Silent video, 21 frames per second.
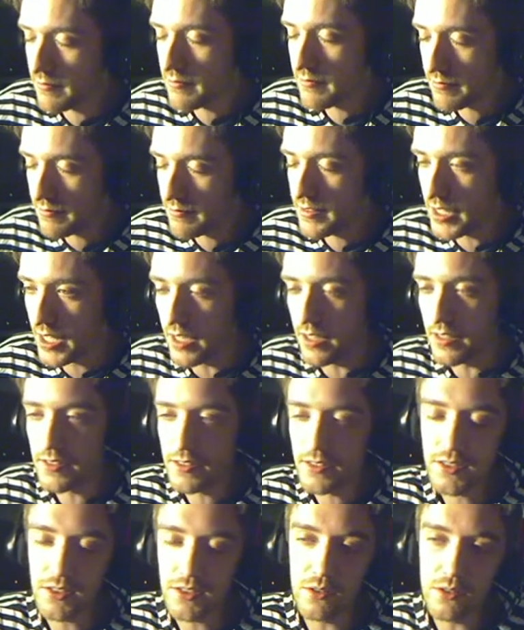yeah.
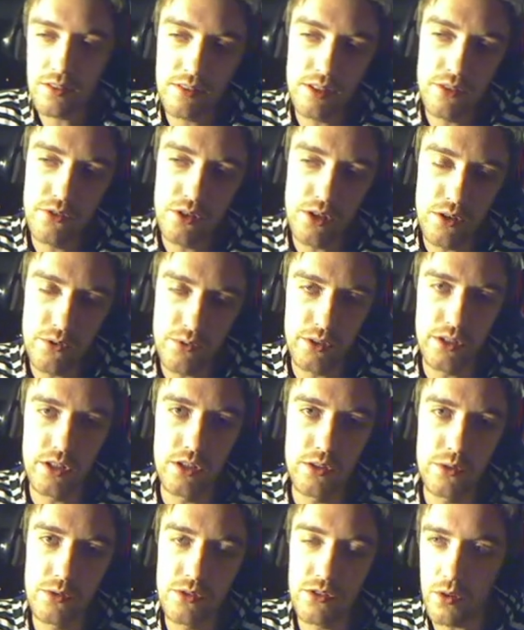So if you go for the
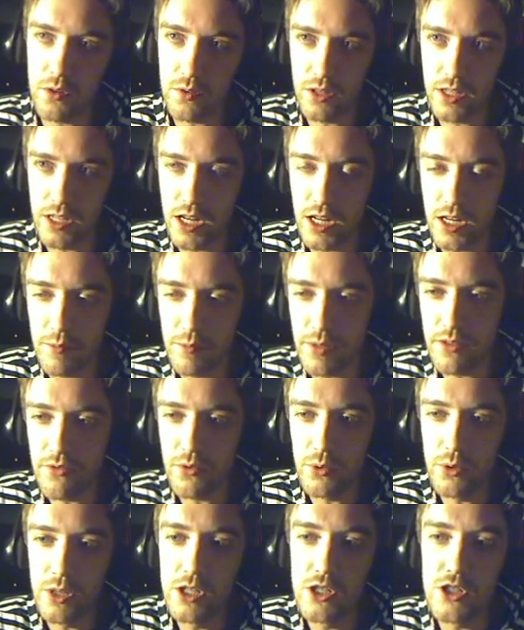others, it's only going to be for
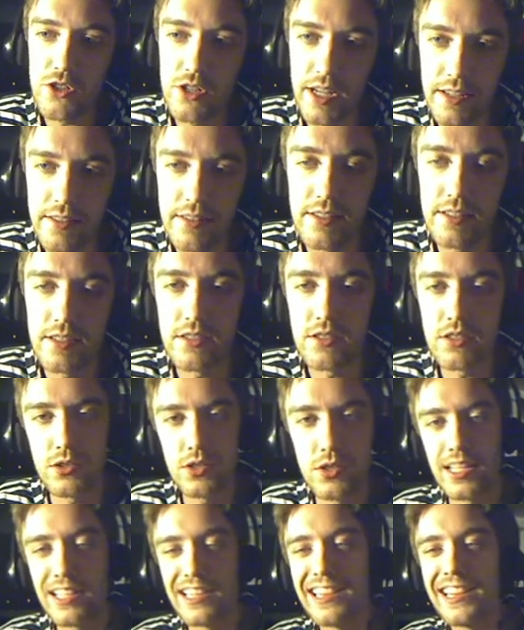each eighty, so you
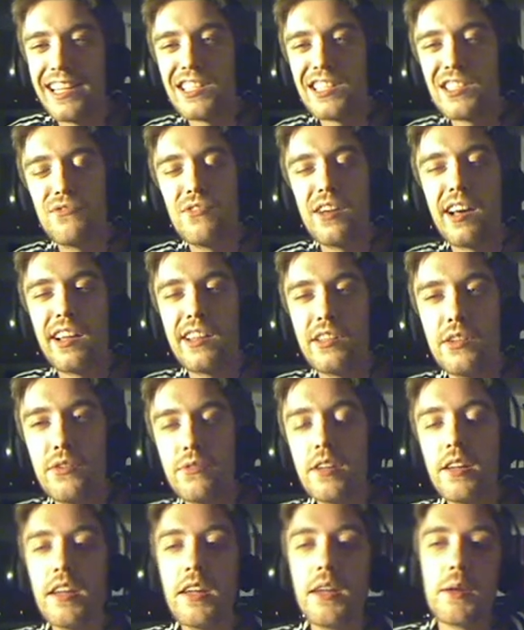get less value.
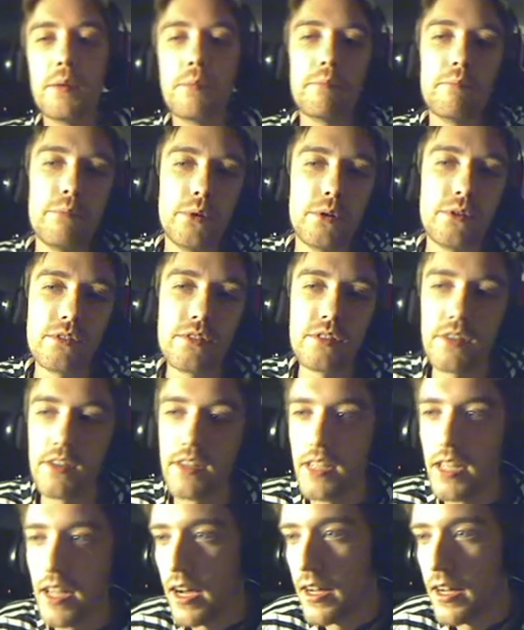But yeah, you